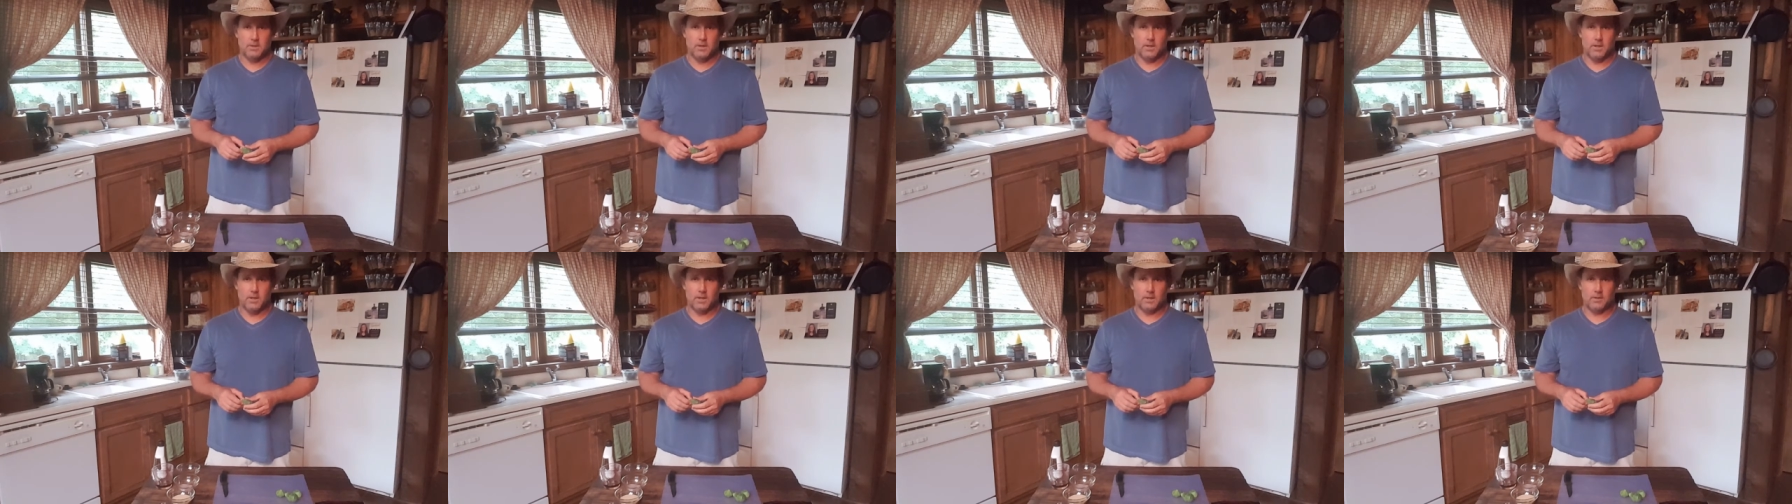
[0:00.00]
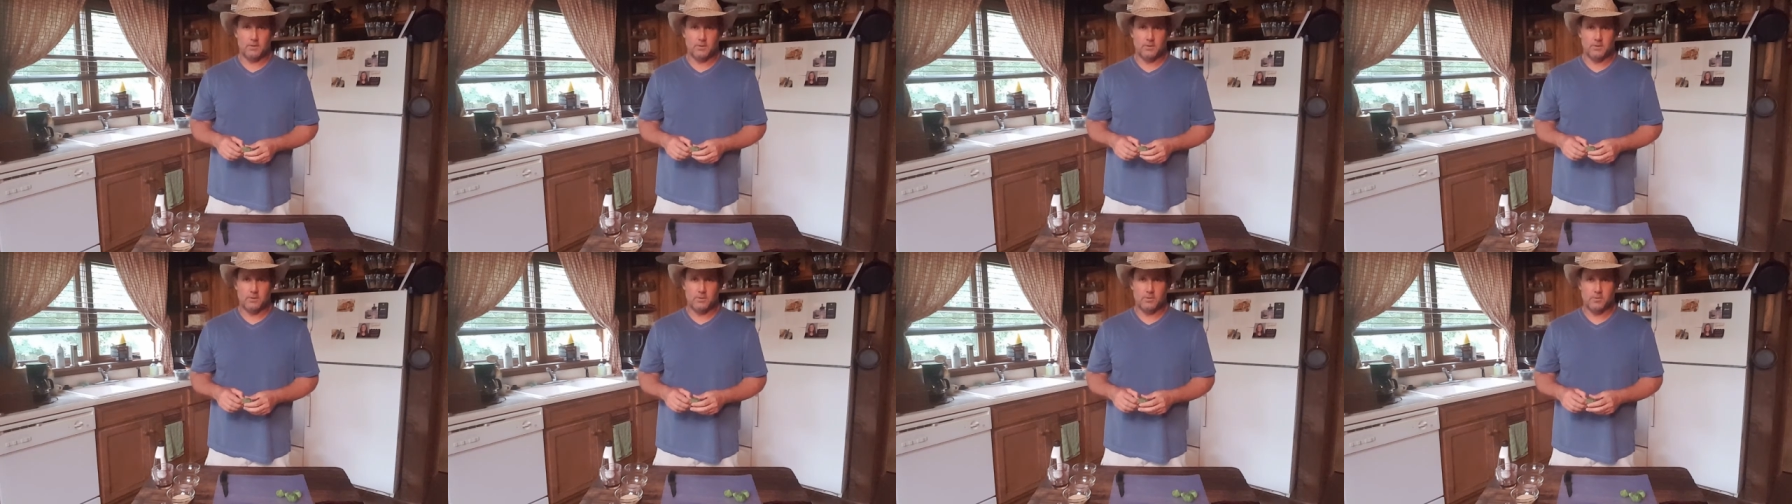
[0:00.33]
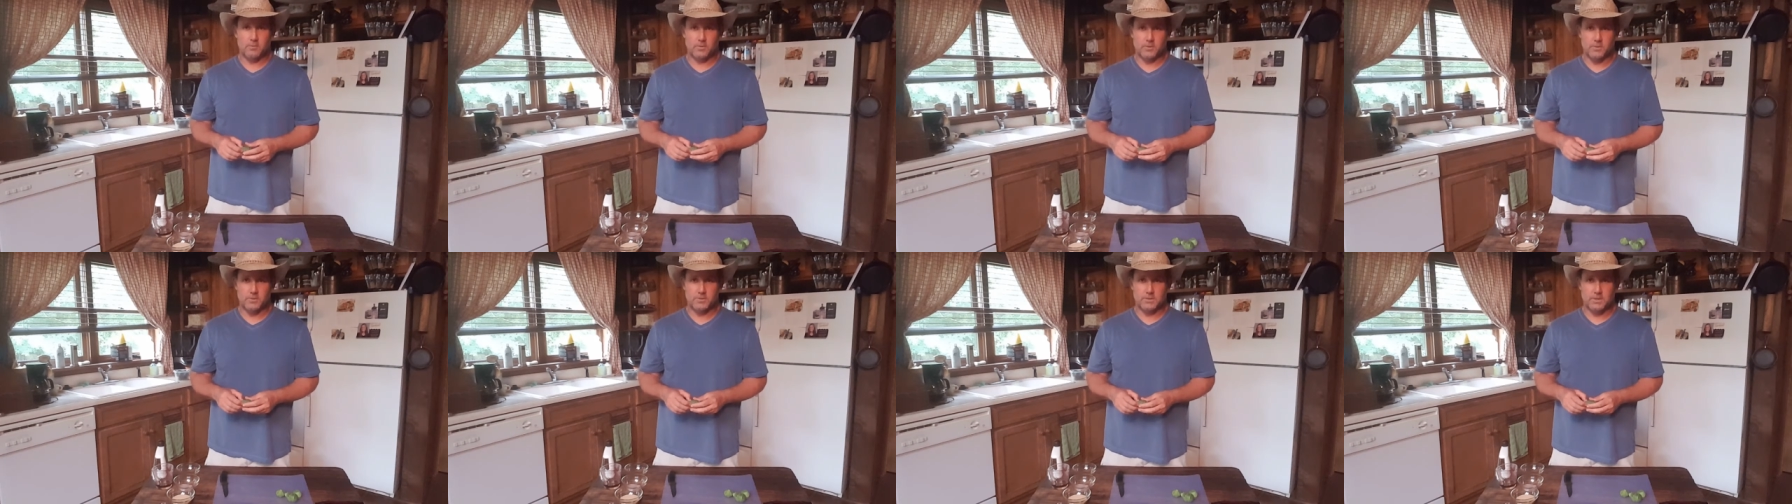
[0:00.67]
at the
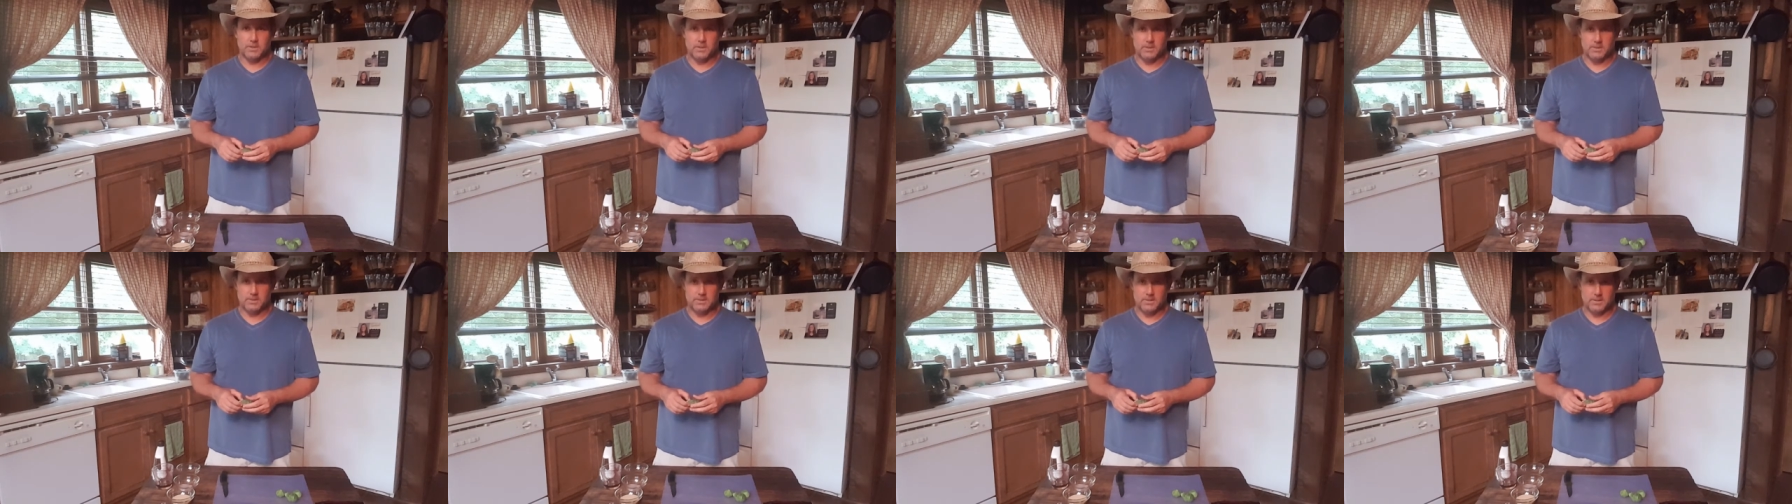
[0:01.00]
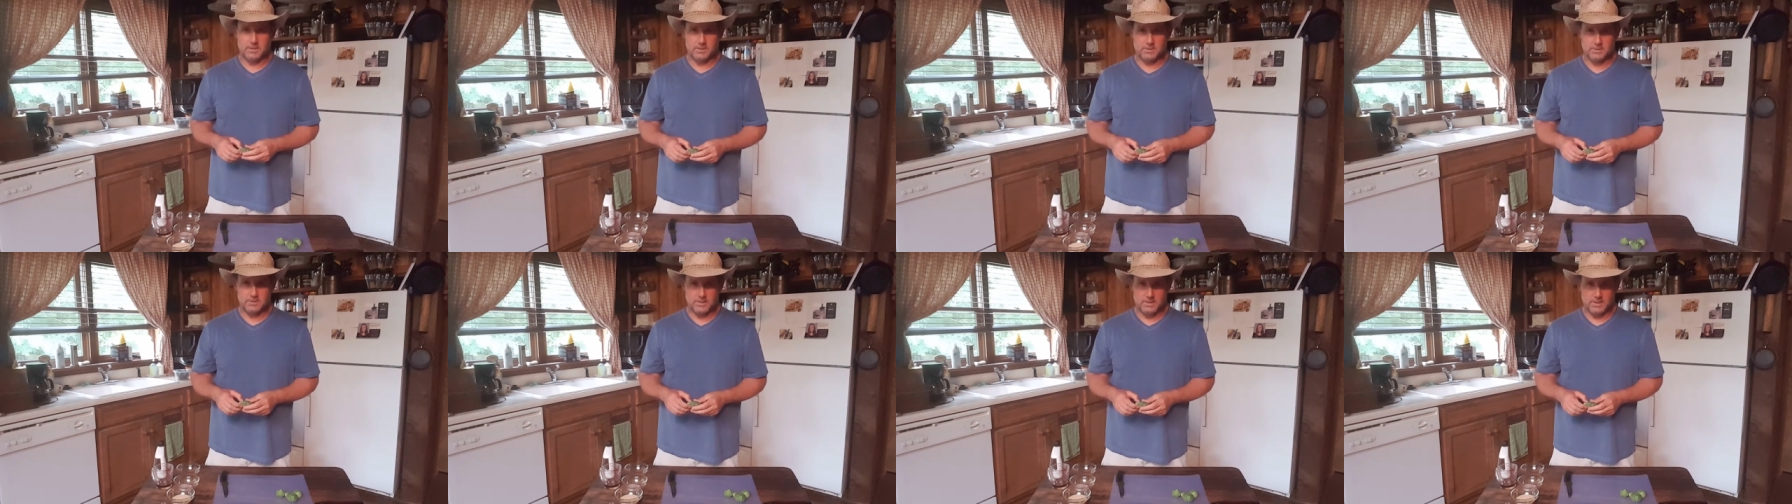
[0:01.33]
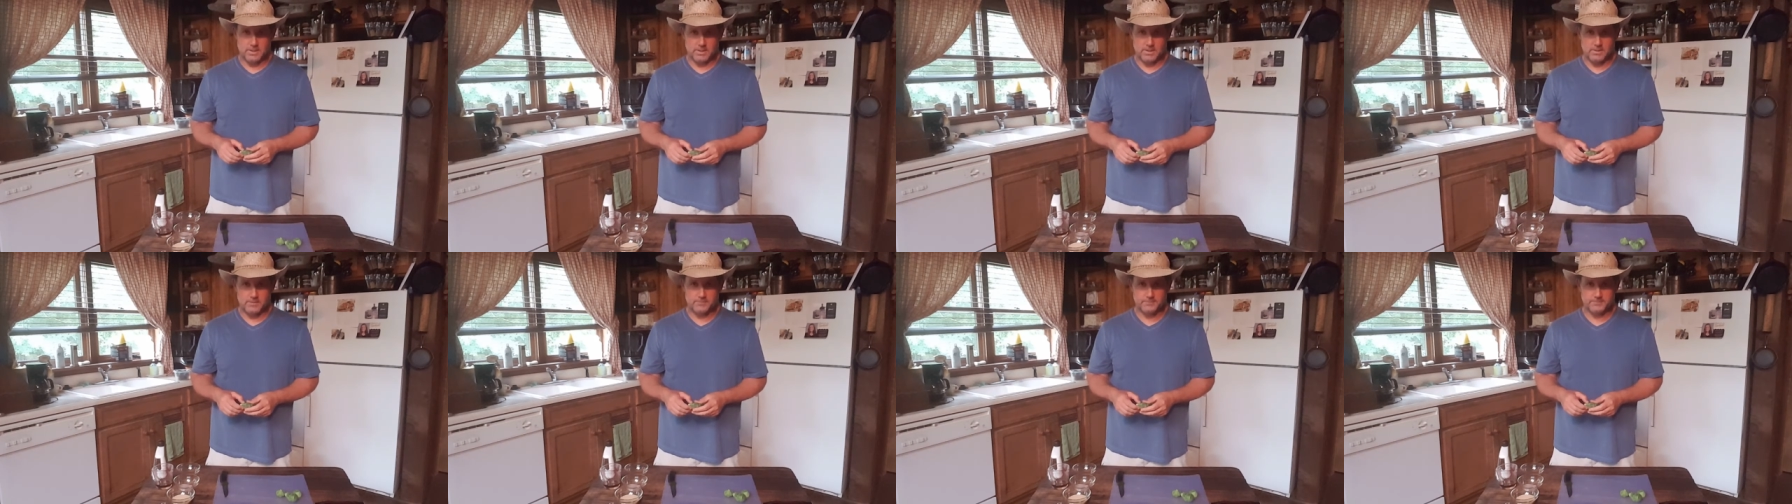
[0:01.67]
University of
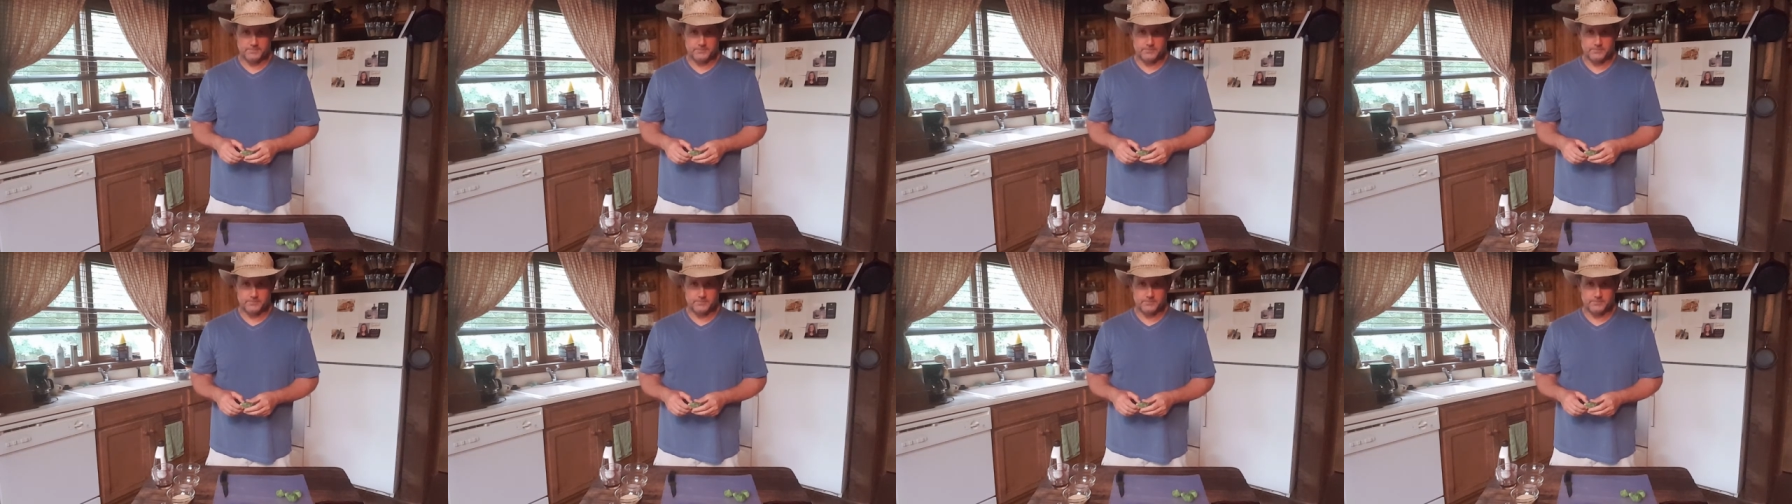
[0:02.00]
Tennessee.